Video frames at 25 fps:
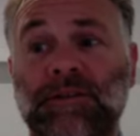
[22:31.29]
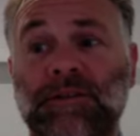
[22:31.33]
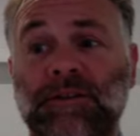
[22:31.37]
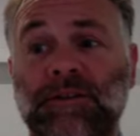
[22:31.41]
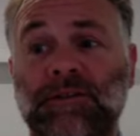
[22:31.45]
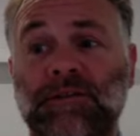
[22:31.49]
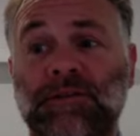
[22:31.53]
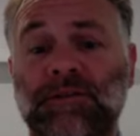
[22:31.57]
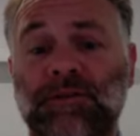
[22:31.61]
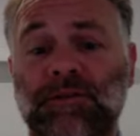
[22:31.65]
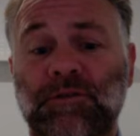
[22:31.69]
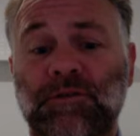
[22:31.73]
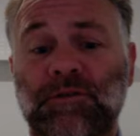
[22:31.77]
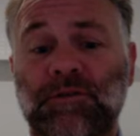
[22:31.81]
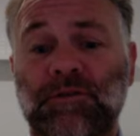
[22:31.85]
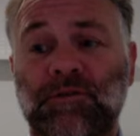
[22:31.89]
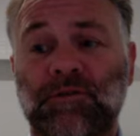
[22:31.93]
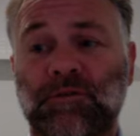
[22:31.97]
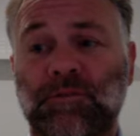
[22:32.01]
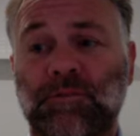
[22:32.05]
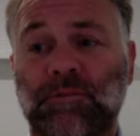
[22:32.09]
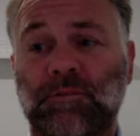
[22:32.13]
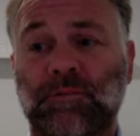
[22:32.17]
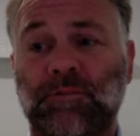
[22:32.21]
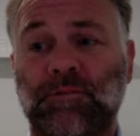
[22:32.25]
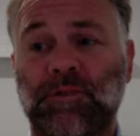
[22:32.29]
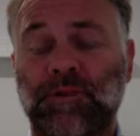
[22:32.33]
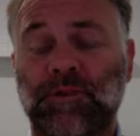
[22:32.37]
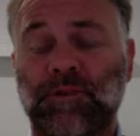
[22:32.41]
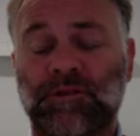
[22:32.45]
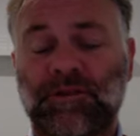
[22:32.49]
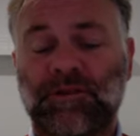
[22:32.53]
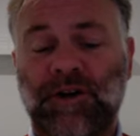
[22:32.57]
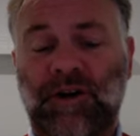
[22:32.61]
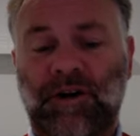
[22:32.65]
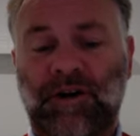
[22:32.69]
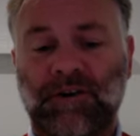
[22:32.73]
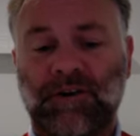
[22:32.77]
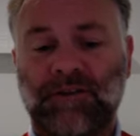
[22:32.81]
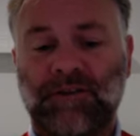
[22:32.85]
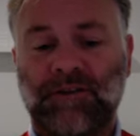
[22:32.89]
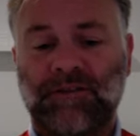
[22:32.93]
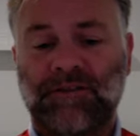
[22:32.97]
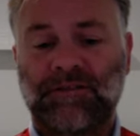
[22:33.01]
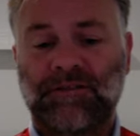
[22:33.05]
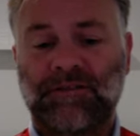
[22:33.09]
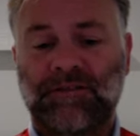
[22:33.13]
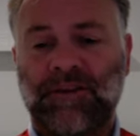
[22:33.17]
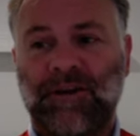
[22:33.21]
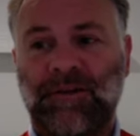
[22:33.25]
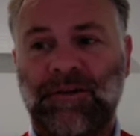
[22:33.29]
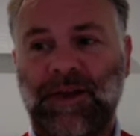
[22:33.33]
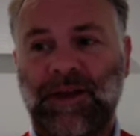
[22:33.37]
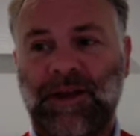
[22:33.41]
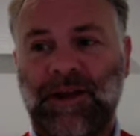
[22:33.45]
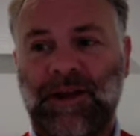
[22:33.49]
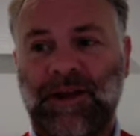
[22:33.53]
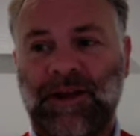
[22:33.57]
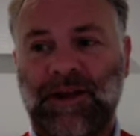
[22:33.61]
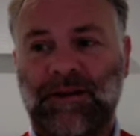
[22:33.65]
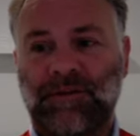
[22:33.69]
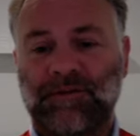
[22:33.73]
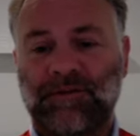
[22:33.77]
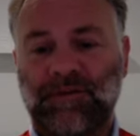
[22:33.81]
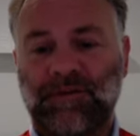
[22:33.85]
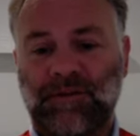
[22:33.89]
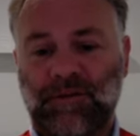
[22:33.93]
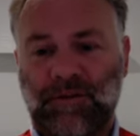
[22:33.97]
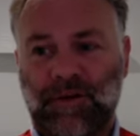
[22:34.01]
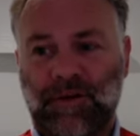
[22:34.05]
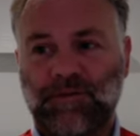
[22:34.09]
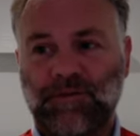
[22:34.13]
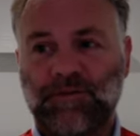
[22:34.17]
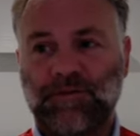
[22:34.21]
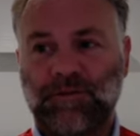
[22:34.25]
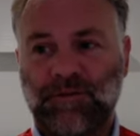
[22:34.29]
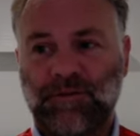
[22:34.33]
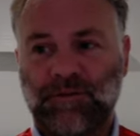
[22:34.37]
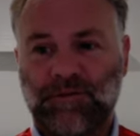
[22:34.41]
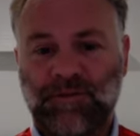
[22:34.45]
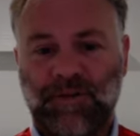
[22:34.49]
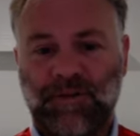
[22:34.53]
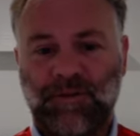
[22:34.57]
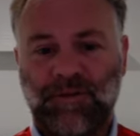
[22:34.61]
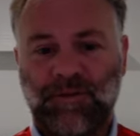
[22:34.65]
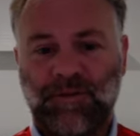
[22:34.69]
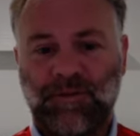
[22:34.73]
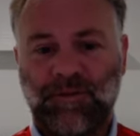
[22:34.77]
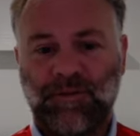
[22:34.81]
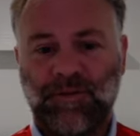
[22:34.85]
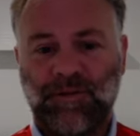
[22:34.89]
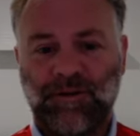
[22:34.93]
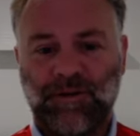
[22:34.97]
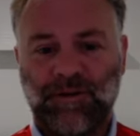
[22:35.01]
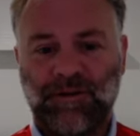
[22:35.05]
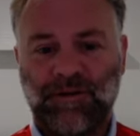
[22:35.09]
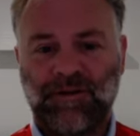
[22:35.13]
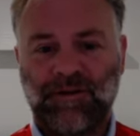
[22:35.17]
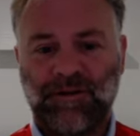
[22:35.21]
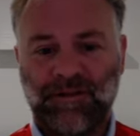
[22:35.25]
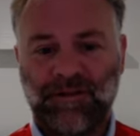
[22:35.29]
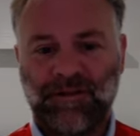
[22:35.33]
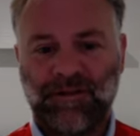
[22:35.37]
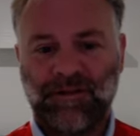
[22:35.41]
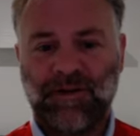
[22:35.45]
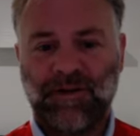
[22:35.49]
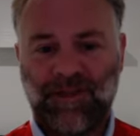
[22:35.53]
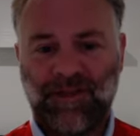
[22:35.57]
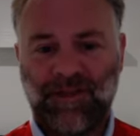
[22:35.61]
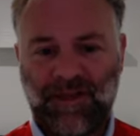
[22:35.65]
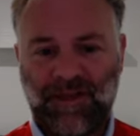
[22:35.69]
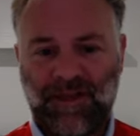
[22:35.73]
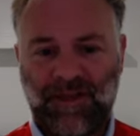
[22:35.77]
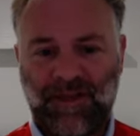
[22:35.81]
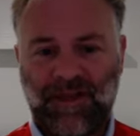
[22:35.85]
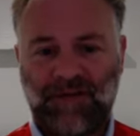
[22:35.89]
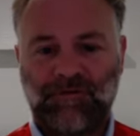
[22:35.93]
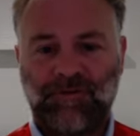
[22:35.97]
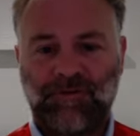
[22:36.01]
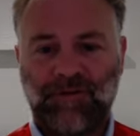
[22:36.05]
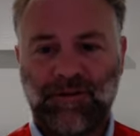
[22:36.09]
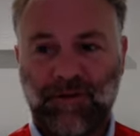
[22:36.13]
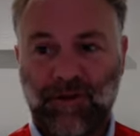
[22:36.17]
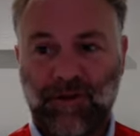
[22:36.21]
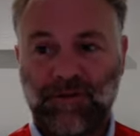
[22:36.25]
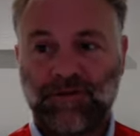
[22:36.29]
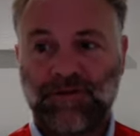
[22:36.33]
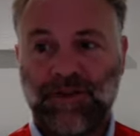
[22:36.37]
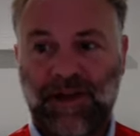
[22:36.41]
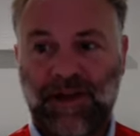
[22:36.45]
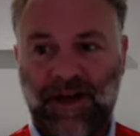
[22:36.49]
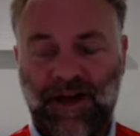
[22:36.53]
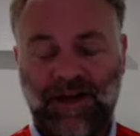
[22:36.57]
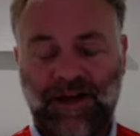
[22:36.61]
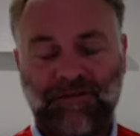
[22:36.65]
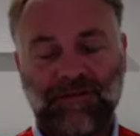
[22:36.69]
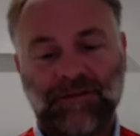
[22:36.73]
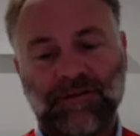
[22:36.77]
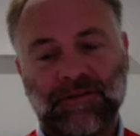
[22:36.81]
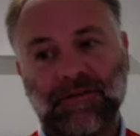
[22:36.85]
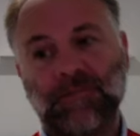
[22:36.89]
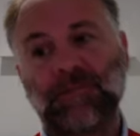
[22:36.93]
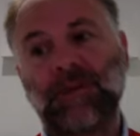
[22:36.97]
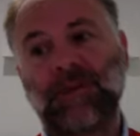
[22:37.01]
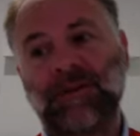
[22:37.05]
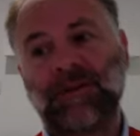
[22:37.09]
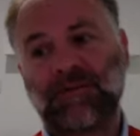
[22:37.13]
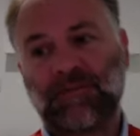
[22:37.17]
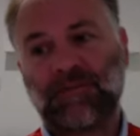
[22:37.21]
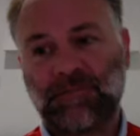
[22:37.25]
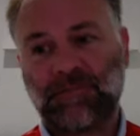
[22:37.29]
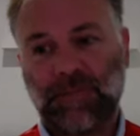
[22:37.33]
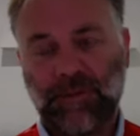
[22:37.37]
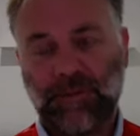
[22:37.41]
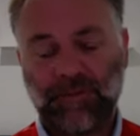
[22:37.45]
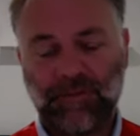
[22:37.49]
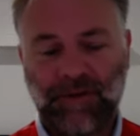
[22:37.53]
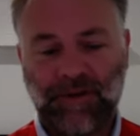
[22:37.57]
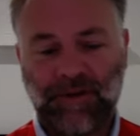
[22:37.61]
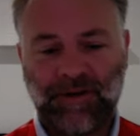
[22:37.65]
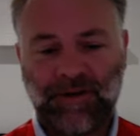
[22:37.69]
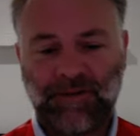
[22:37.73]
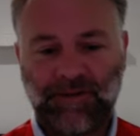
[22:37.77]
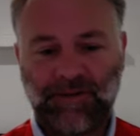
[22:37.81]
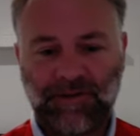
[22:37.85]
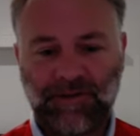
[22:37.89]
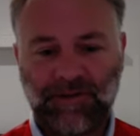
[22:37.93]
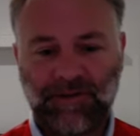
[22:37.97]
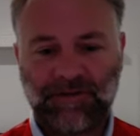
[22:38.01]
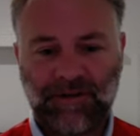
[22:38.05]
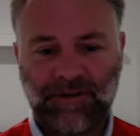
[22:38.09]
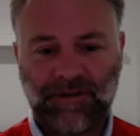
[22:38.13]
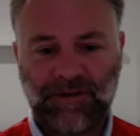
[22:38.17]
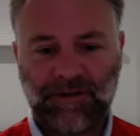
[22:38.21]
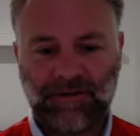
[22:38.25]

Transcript: It's sort of, the tide is coming out, and those who have done the work are, are there, and those that haven't have been pulled out with the tide.